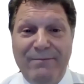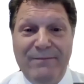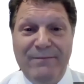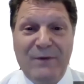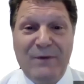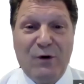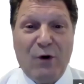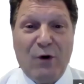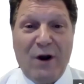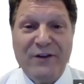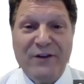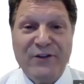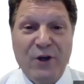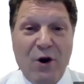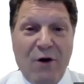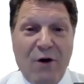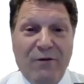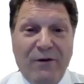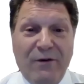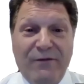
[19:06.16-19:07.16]
crossing
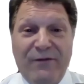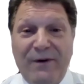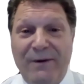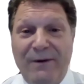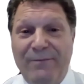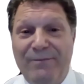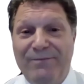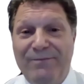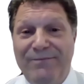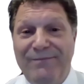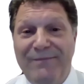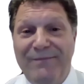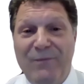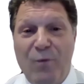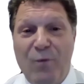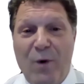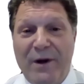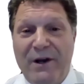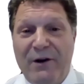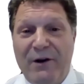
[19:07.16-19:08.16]
over from
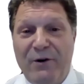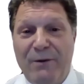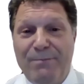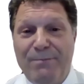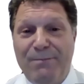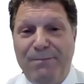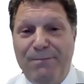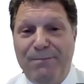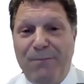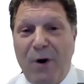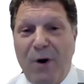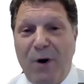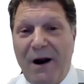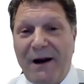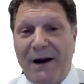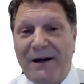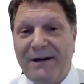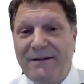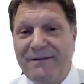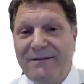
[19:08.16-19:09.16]
100
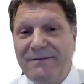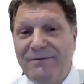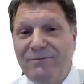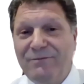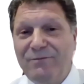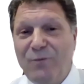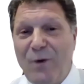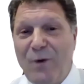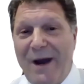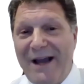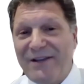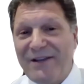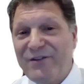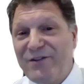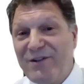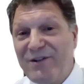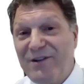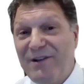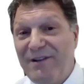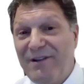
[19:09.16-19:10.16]
Park
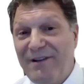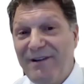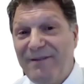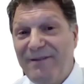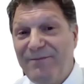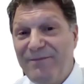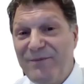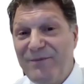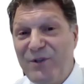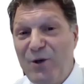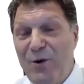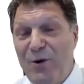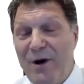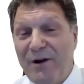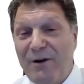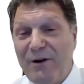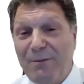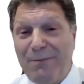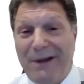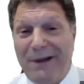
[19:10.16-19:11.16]
West to the
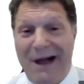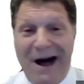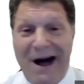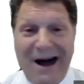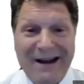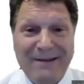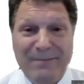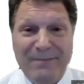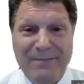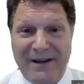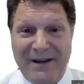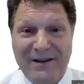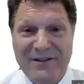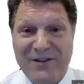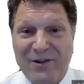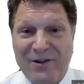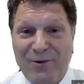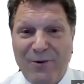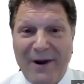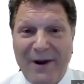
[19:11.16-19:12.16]
200 block because
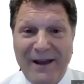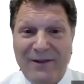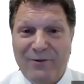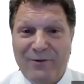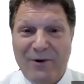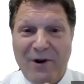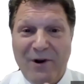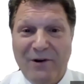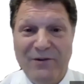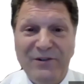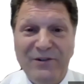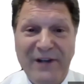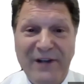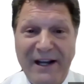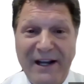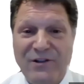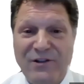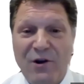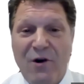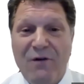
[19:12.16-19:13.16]
of the way the road
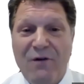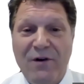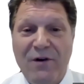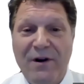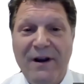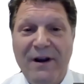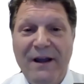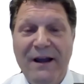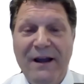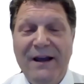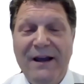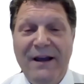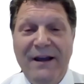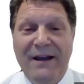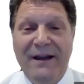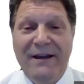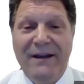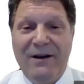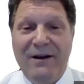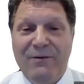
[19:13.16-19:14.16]
jinks over.
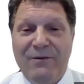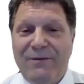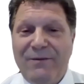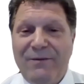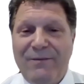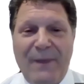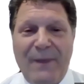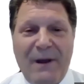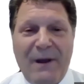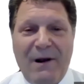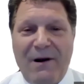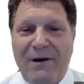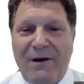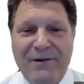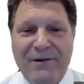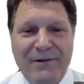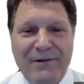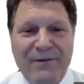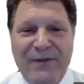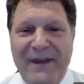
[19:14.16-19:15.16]
Are
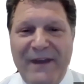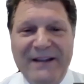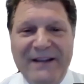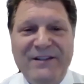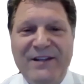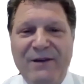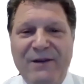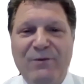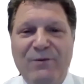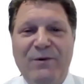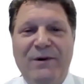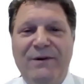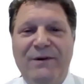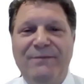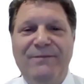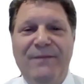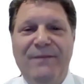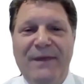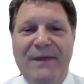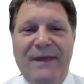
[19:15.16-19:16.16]
there things that we're
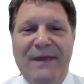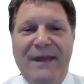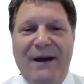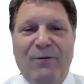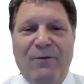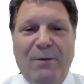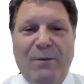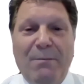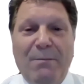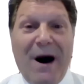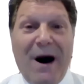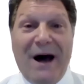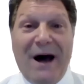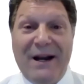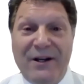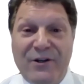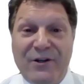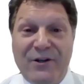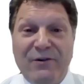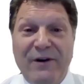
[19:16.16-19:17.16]

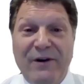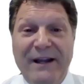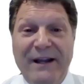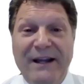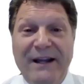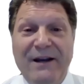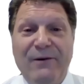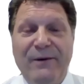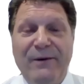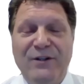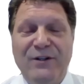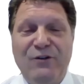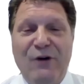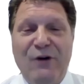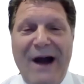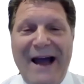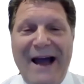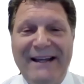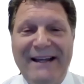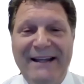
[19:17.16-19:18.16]
monitoring? Are we
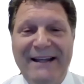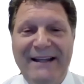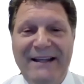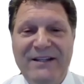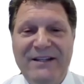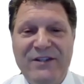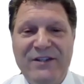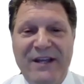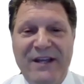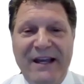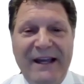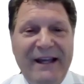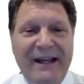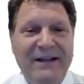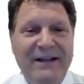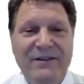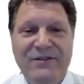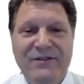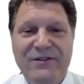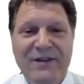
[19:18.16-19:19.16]
tracking these
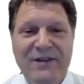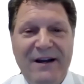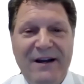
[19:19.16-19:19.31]
things?